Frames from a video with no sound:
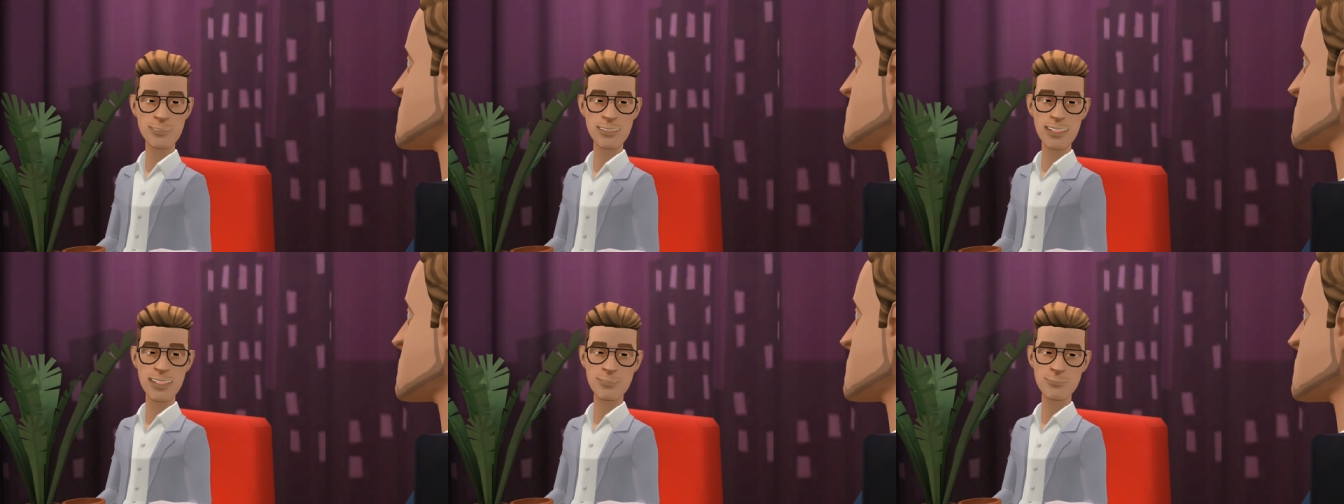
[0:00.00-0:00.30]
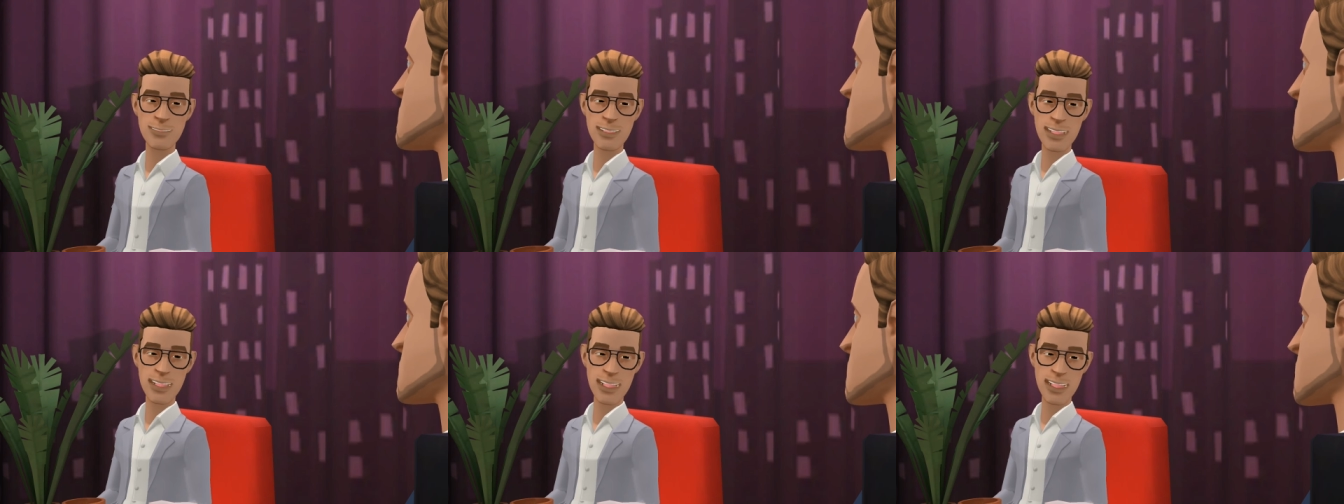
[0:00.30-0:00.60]
I
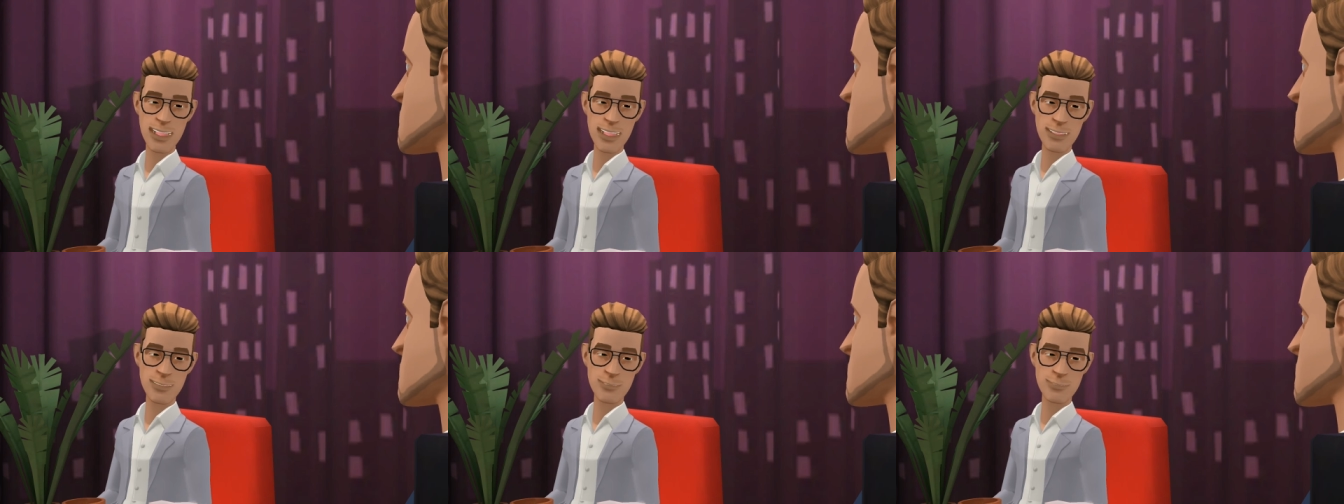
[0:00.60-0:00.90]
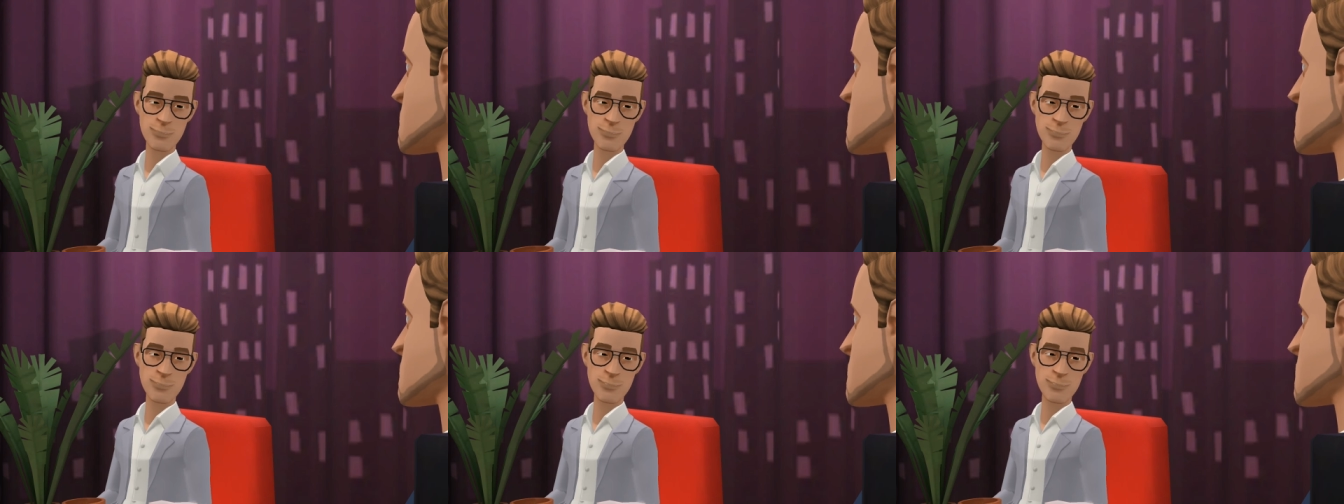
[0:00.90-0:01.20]
am rich.
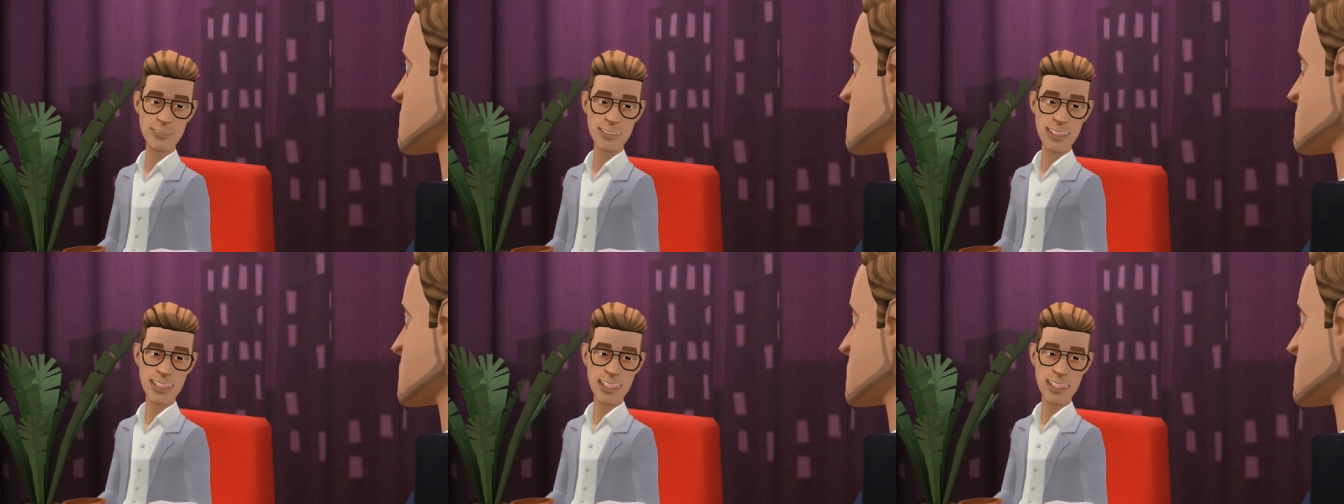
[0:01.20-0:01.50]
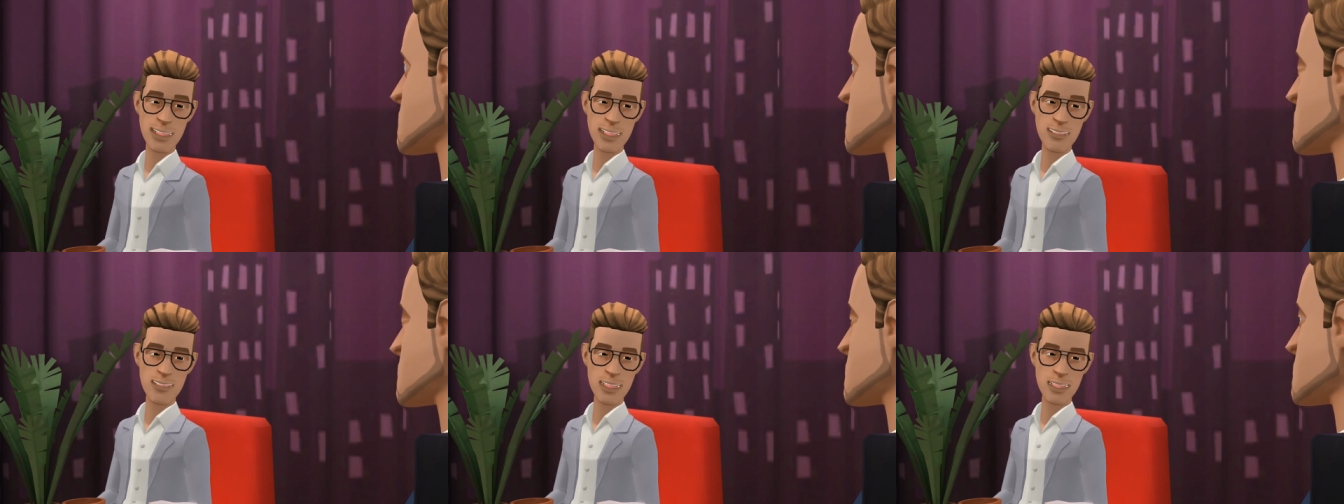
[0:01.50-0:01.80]

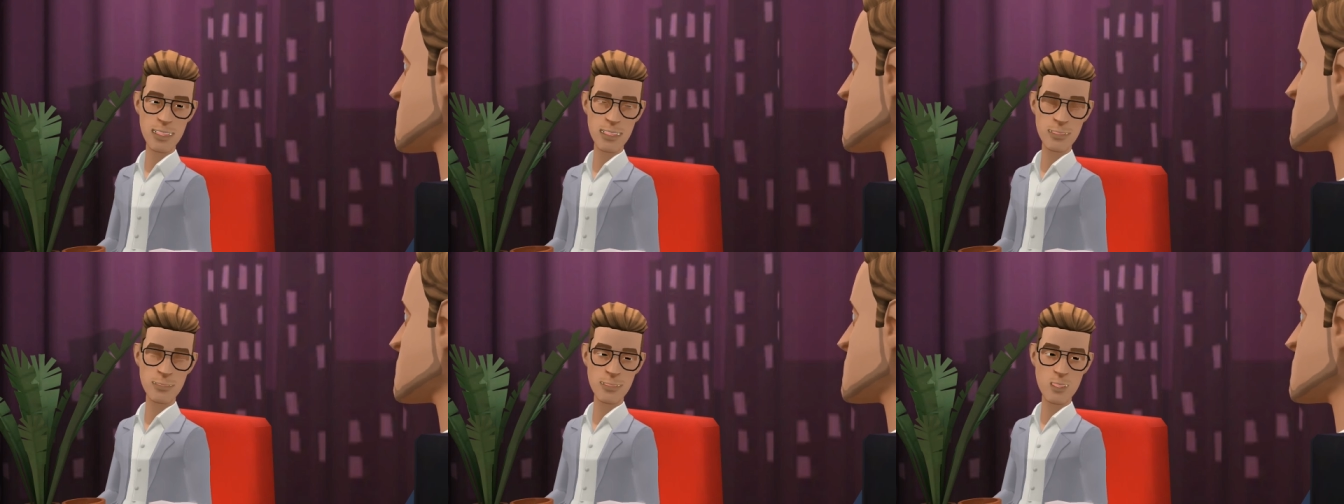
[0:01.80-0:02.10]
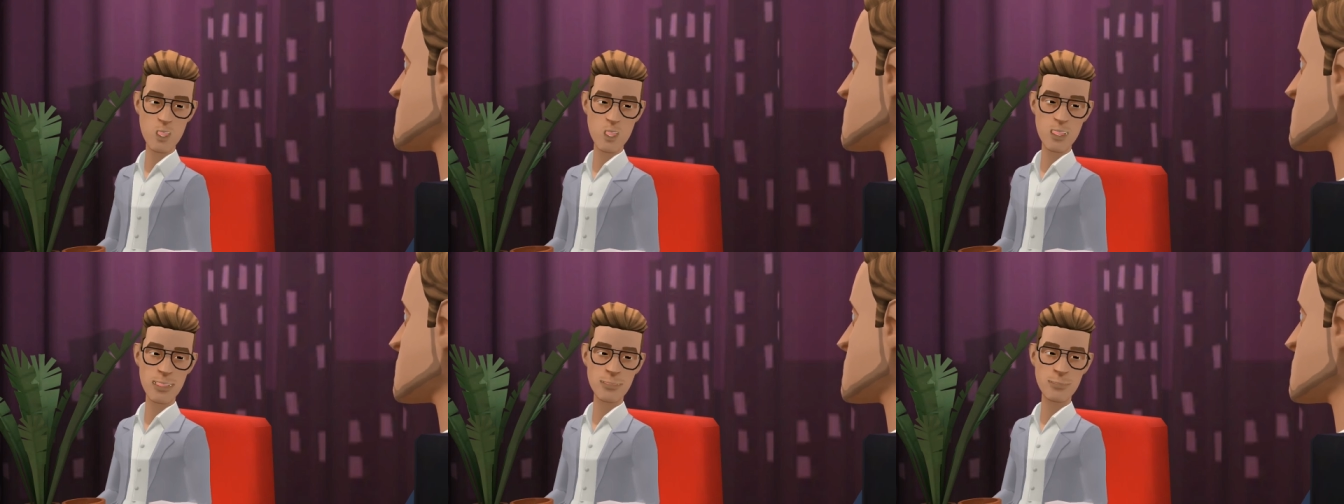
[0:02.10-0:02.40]
Things of that
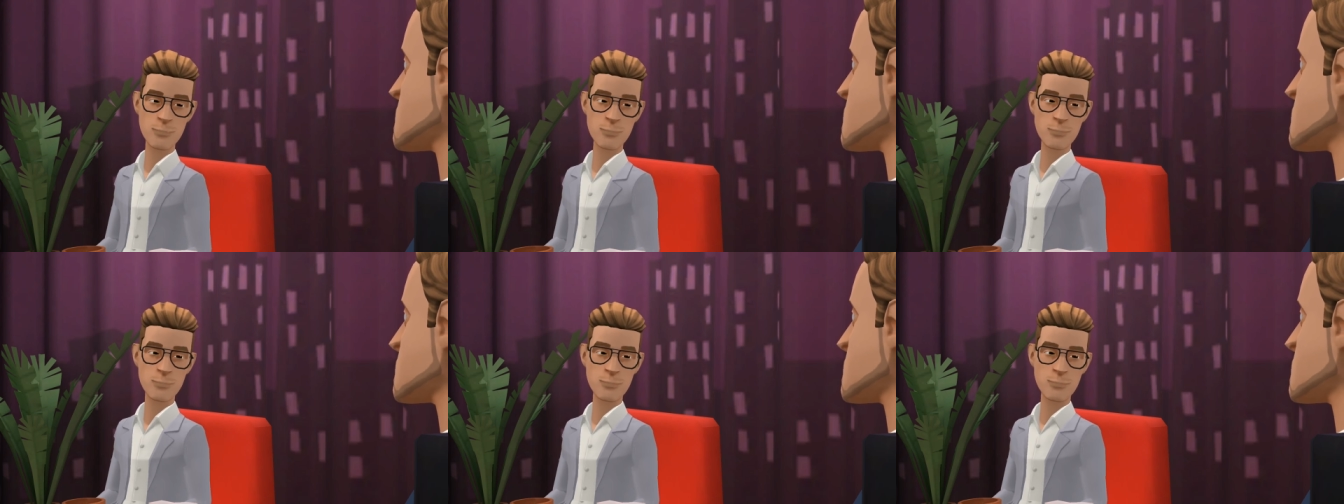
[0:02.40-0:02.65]
sort.